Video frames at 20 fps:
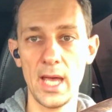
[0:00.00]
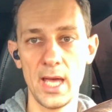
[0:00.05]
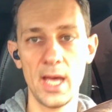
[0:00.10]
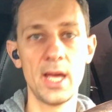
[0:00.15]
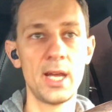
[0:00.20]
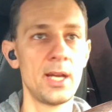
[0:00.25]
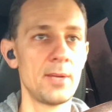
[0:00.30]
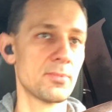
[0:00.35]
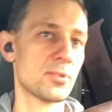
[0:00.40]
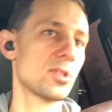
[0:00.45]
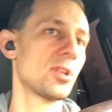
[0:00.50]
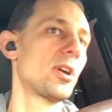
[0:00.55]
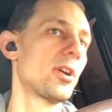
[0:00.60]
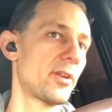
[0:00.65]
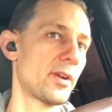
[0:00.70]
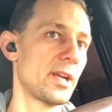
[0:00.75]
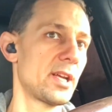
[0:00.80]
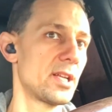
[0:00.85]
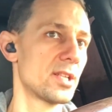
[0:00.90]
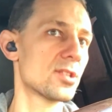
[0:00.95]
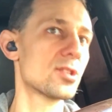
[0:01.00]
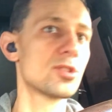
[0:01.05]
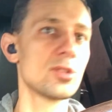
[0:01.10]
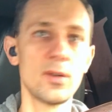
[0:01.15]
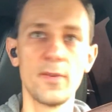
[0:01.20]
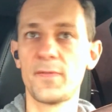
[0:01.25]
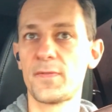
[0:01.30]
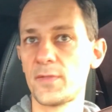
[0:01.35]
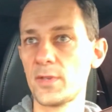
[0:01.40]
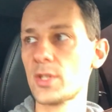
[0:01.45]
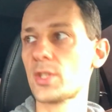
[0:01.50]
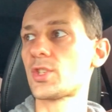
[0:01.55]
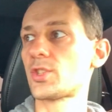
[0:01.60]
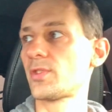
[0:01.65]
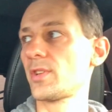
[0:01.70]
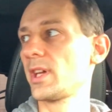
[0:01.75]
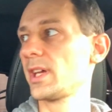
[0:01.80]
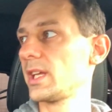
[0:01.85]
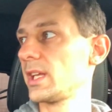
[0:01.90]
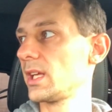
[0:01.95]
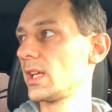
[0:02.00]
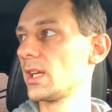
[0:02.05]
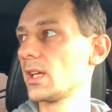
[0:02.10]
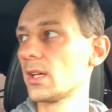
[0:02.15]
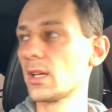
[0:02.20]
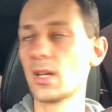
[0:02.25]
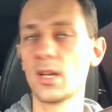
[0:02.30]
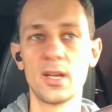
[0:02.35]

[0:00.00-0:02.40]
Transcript: And I'm sorry, it's so frustrating.